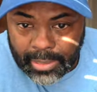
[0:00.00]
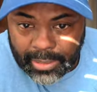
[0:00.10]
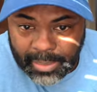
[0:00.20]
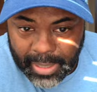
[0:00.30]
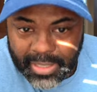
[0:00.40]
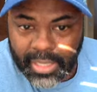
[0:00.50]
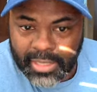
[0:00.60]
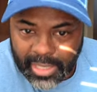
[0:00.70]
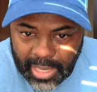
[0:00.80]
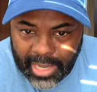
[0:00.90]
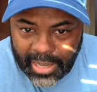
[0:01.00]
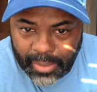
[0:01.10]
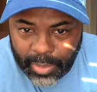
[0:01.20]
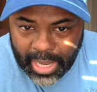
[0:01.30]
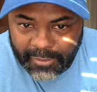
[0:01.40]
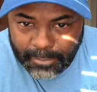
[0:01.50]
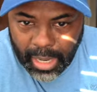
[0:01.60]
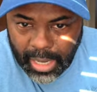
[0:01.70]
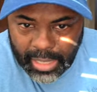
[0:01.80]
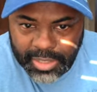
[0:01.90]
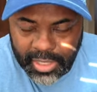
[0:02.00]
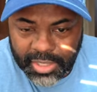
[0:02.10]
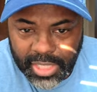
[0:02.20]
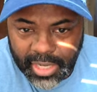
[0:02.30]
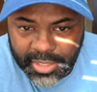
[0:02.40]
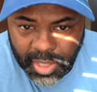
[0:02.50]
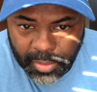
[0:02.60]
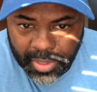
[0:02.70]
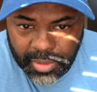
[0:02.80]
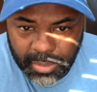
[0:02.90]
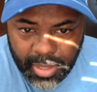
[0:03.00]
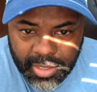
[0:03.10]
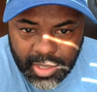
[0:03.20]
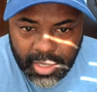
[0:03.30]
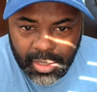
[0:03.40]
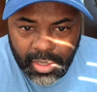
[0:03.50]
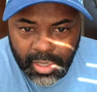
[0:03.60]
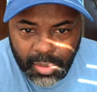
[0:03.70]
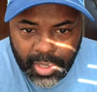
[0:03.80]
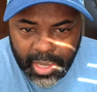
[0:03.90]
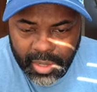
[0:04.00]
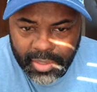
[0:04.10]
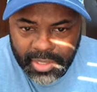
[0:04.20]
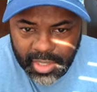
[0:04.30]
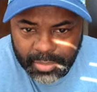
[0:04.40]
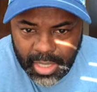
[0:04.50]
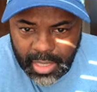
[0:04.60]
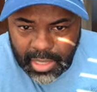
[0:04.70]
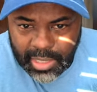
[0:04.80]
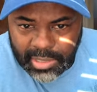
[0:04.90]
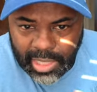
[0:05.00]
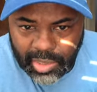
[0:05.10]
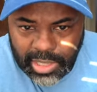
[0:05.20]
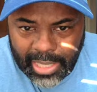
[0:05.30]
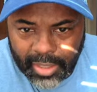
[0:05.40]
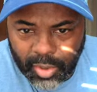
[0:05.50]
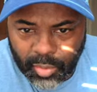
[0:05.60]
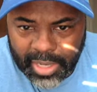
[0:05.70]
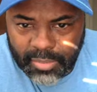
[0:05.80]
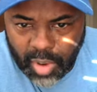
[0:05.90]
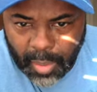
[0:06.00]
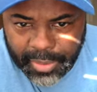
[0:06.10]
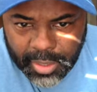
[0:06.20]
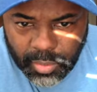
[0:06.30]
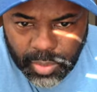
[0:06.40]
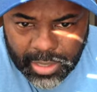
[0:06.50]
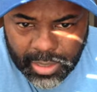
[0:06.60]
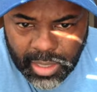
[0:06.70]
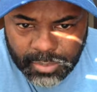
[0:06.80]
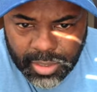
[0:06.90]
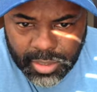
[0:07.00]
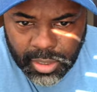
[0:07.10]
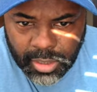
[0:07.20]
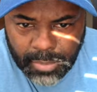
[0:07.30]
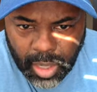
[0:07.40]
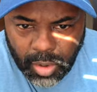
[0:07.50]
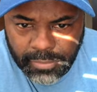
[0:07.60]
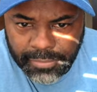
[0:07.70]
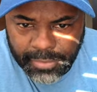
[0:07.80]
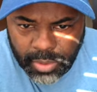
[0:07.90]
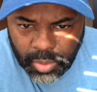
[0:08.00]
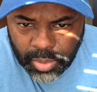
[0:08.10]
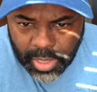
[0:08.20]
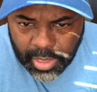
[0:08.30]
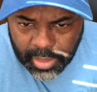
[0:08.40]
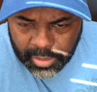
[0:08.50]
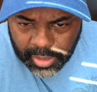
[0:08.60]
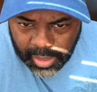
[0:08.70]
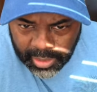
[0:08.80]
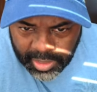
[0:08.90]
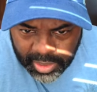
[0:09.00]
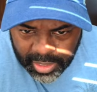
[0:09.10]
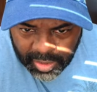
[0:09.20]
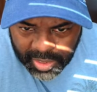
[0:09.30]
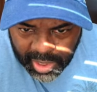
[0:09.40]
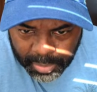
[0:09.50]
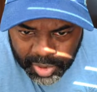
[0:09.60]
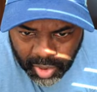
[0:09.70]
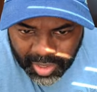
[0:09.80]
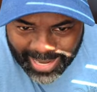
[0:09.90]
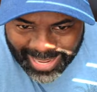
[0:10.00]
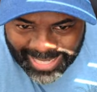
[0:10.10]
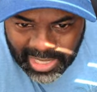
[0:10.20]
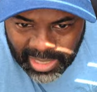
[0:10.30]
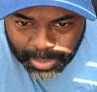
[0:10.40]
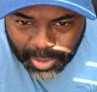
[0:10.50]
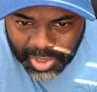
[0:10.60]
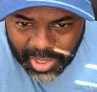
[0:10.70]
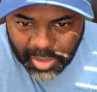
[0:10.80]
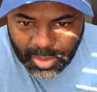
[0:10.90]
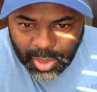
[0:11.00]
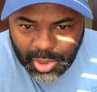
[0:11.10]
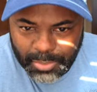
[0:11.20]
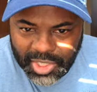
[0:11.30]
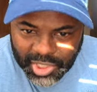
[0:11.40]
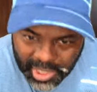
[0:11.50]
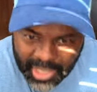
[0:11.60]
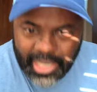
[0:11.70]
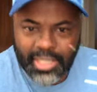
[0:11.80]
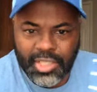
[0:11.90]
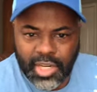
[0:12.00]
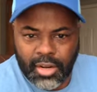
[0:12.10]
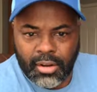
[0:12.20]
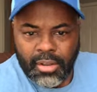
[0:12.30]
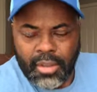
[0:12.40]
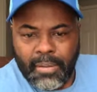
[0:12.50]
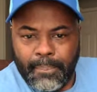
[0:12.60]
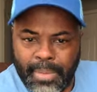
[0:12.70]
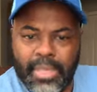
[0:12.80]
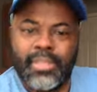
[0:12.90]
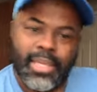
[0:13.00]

Somebody said, "Say we have mods in San Antonio." Somebody said, "Good, okay." LD Sims sounds like Korean barbecue when I come to cook my own food. The uh, let's see here, tips start at eighteen percent on those machines near me.